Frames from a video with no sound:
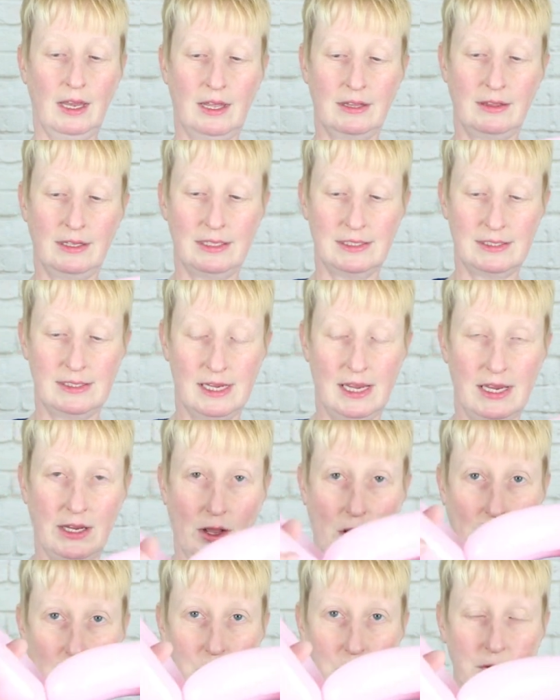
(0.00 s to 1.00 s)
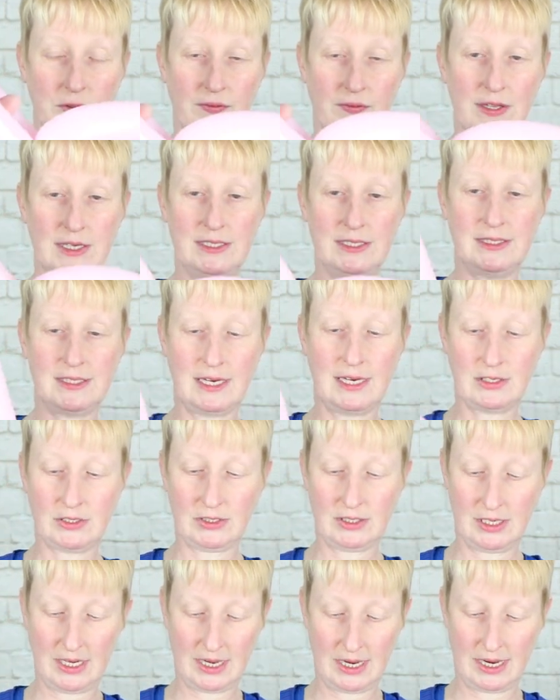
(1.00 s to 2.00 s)
and then take hold of this
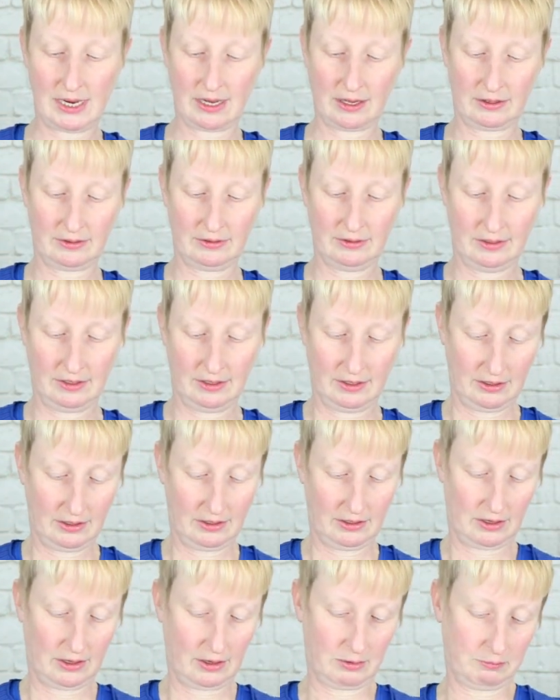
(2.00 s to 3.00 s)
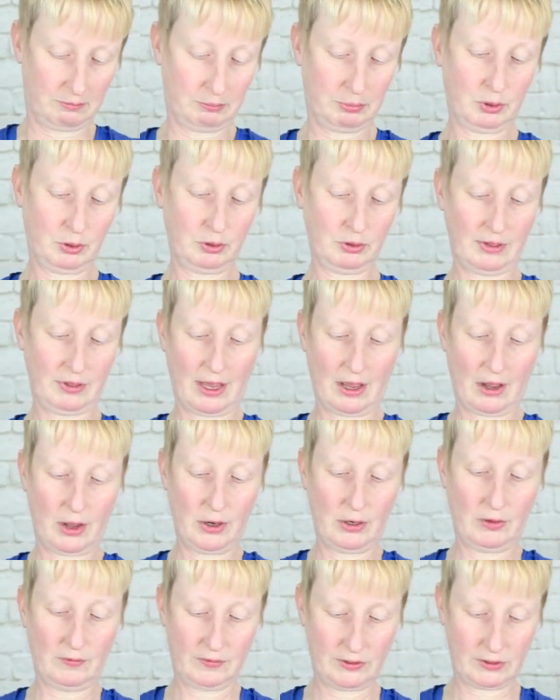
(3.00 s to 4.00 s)
section here and pull that
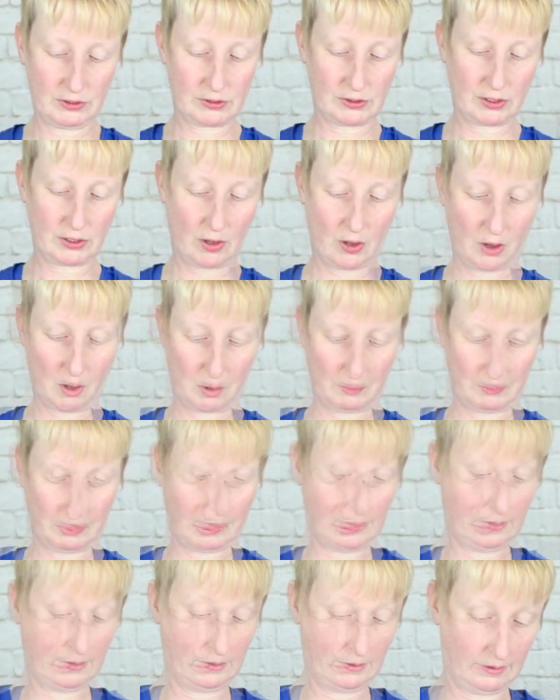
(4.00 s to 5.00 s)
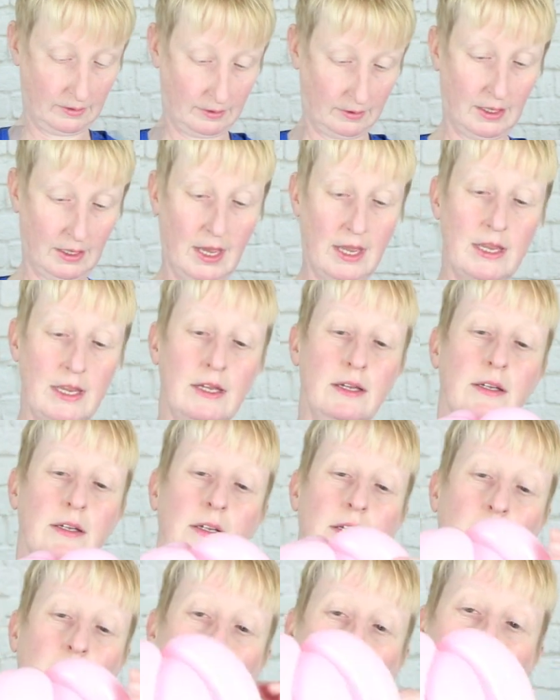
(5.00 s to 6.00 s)
over the top okay
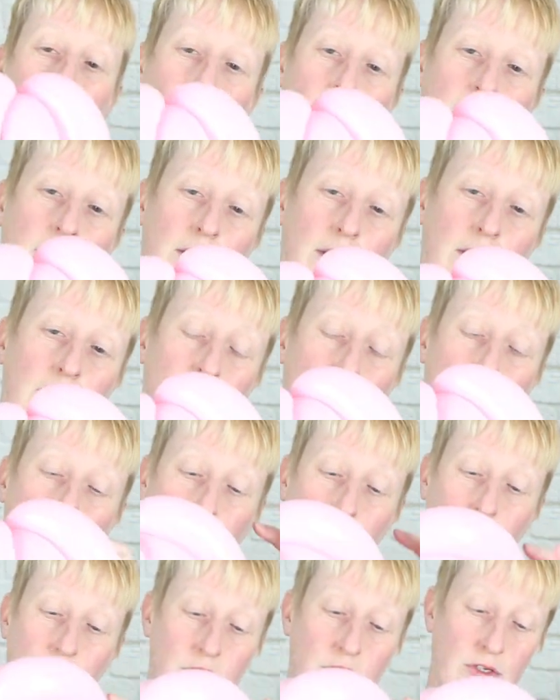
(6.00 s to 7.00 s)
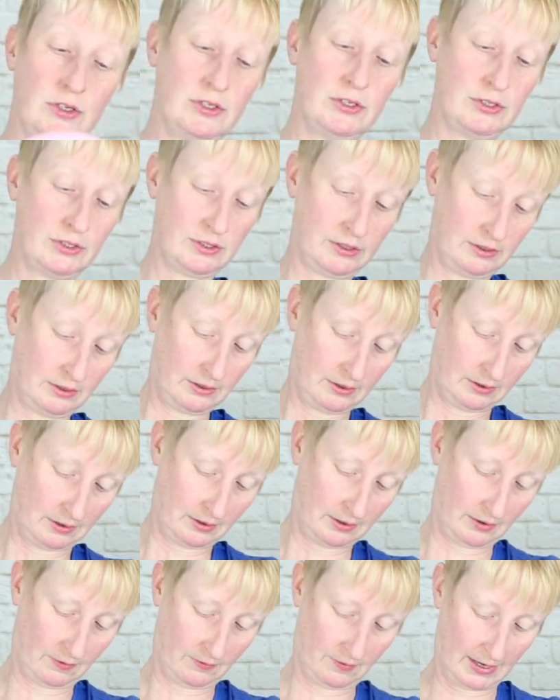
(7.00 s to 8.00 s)
and then you can just
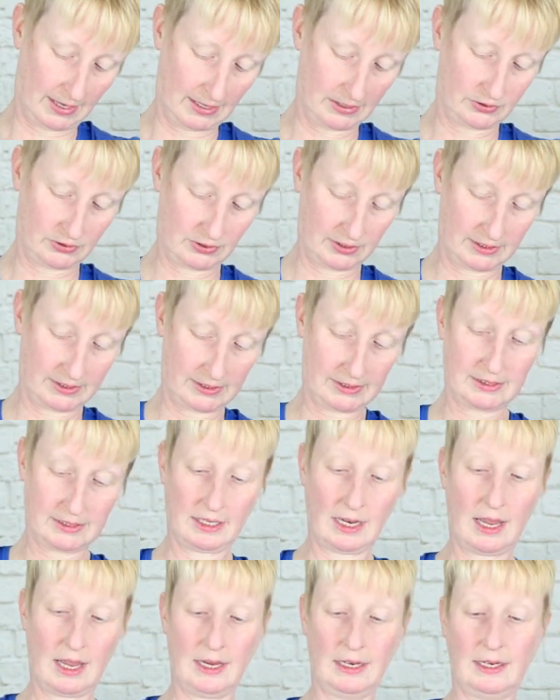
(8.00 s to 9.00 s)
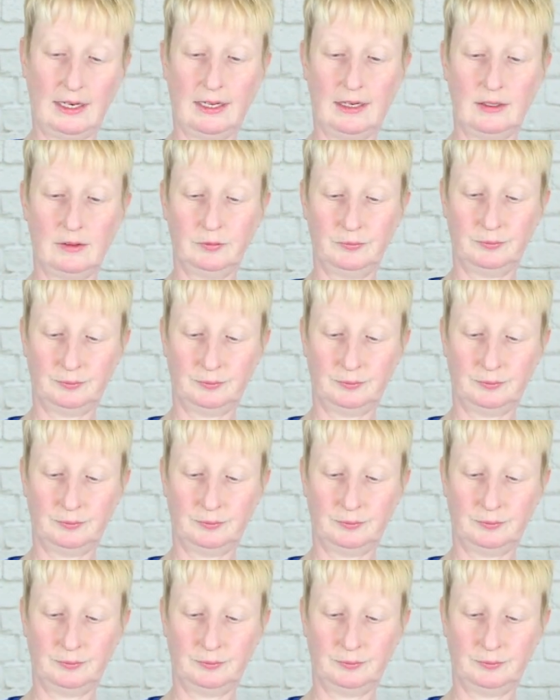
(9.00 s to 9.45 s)
arrange this slightly